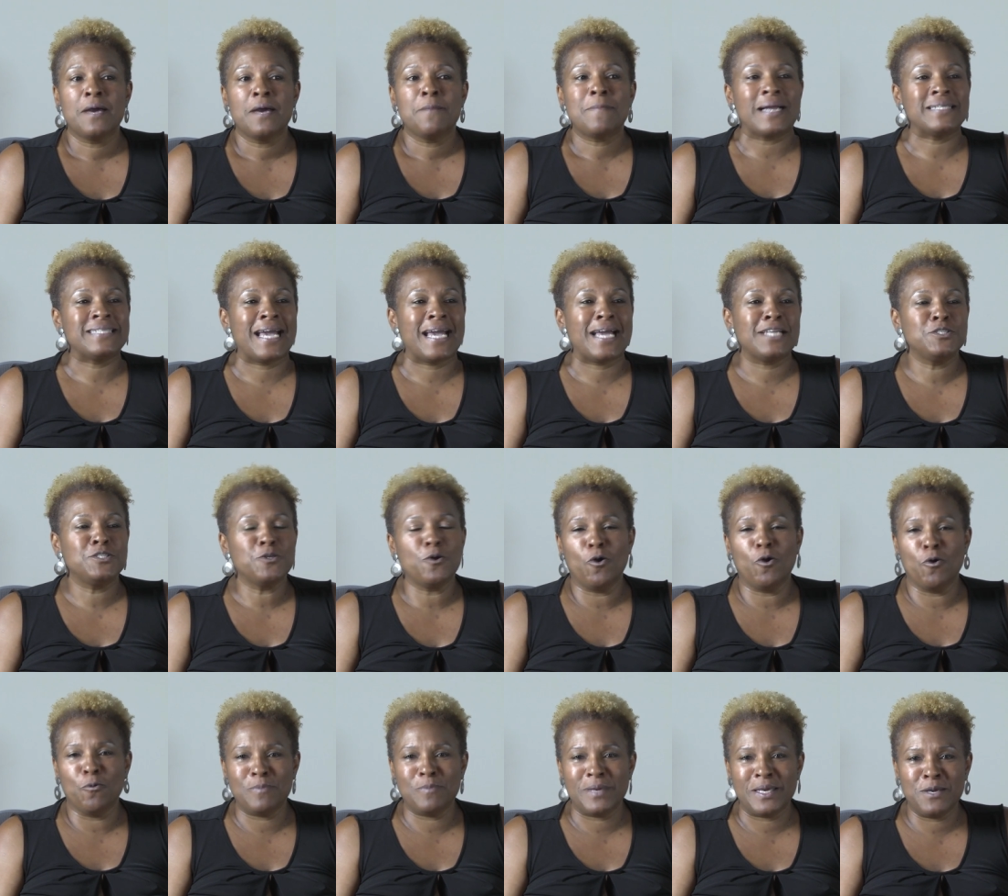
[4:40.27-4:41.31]
My dad
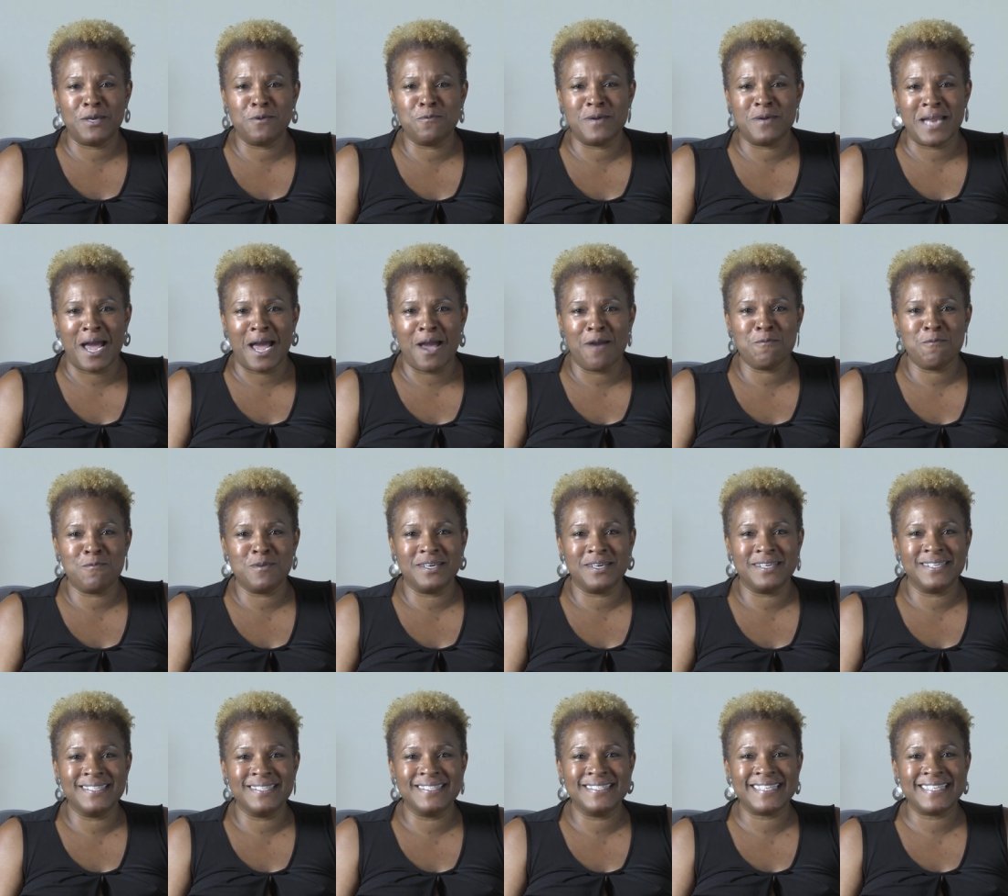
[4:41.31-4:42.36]
told me when I
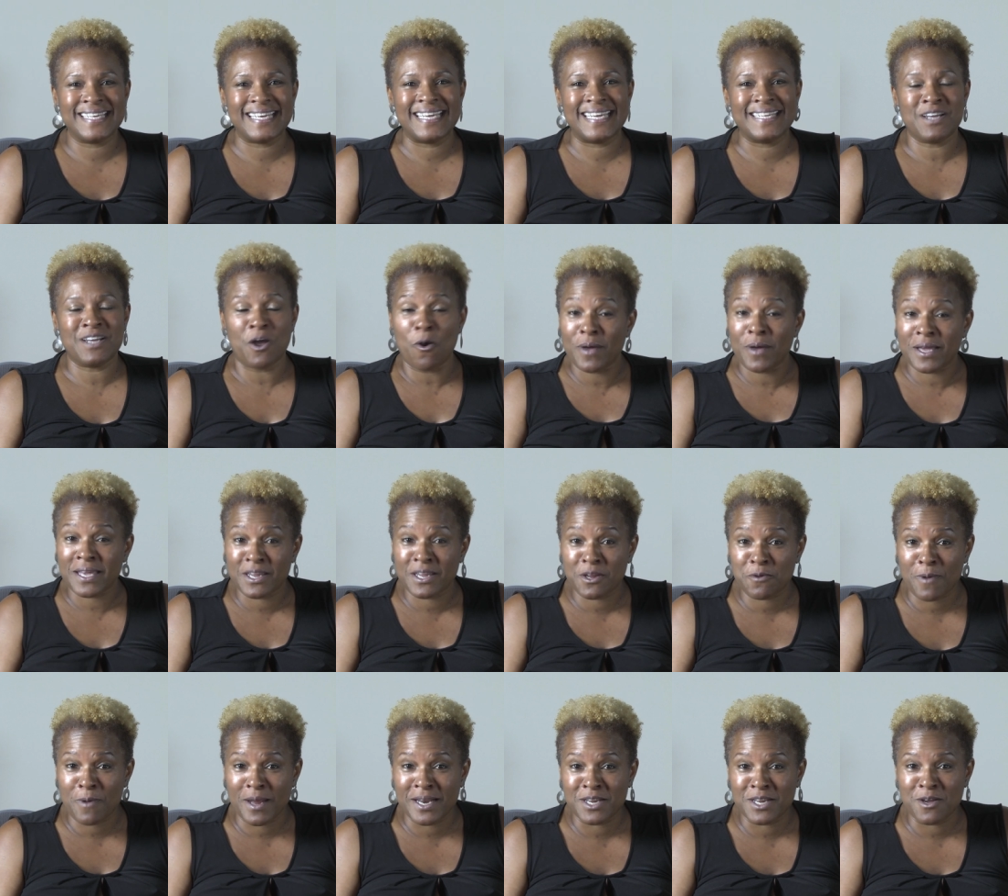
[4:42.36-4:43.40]
was
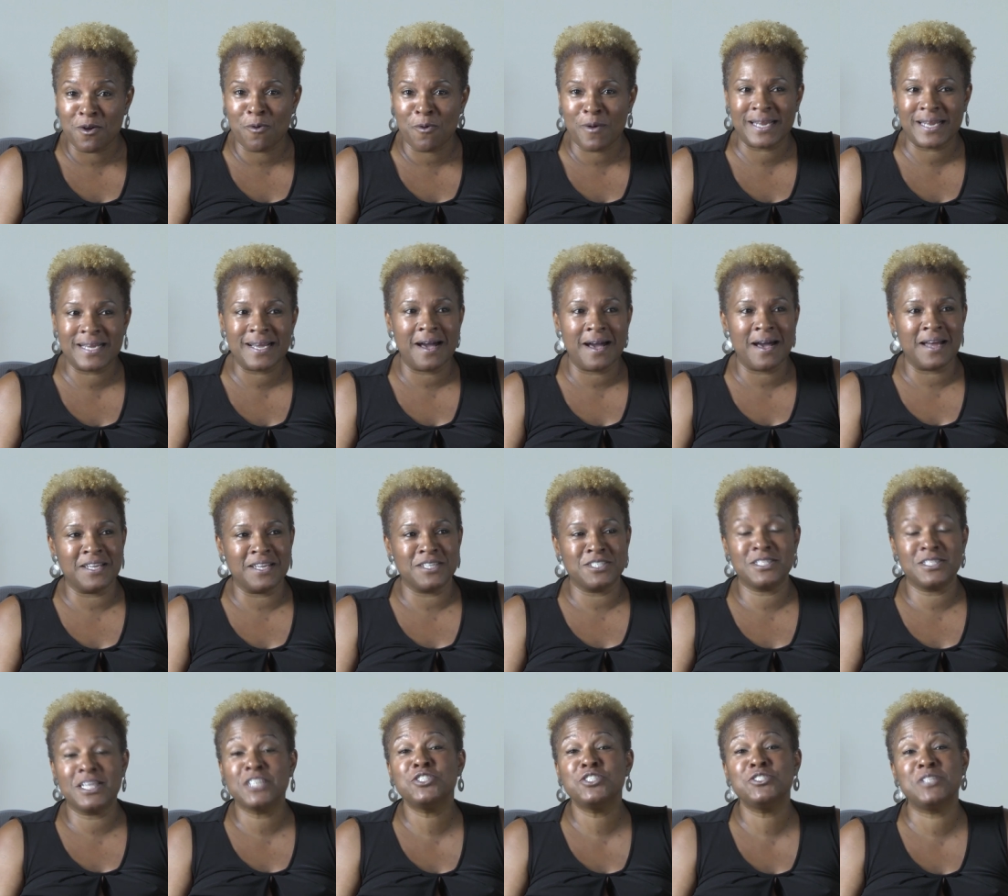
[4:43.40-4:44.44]
getting ready to go away to college
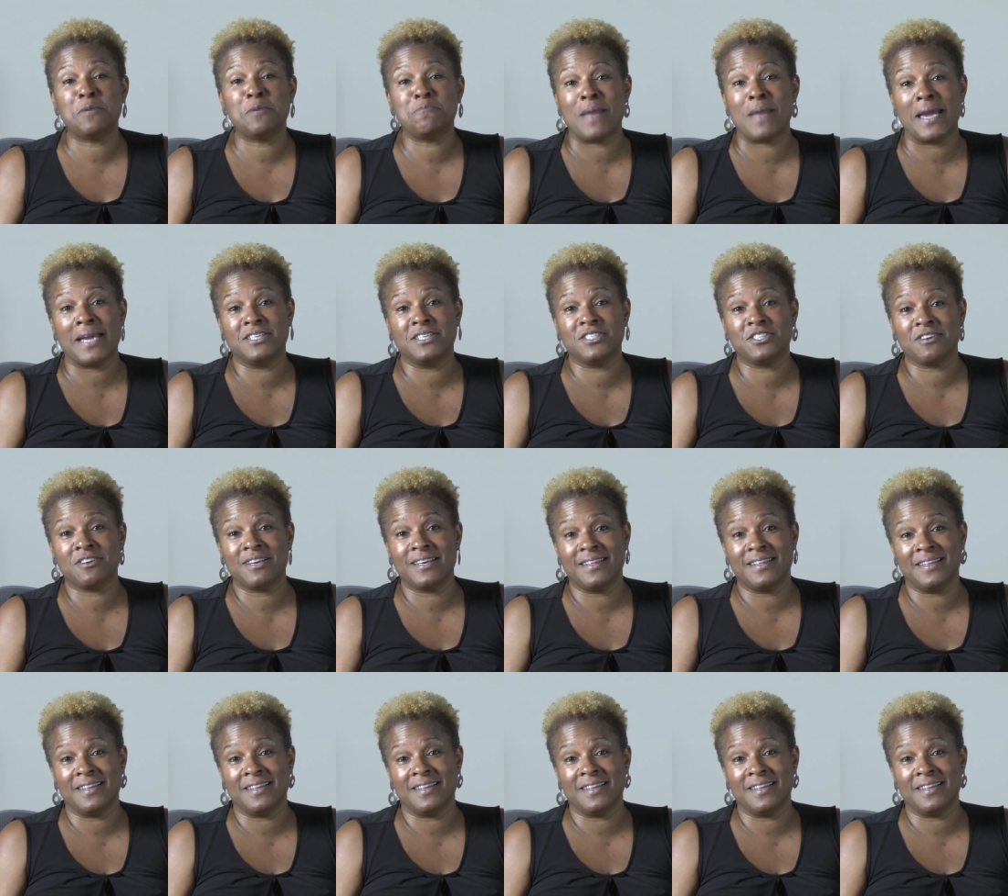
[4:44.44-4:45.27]
that you didn't major in